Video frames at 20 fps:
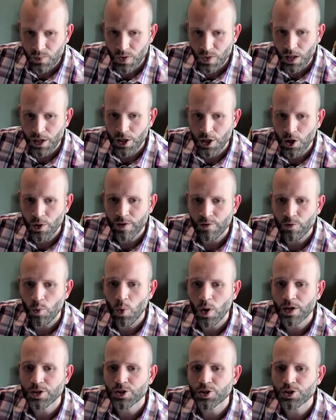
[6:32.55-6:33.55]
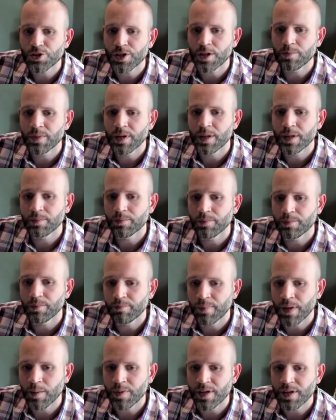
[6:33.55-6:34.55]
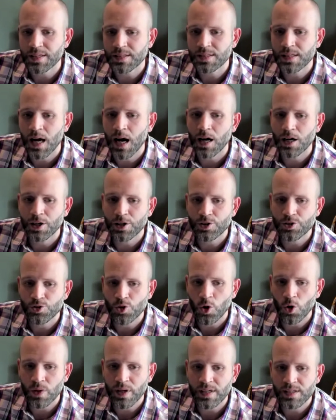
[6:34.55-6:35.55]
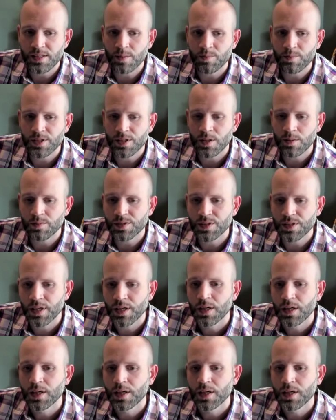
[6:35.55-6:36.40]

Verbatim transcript: if one treatment maybe is not controlling symptoms,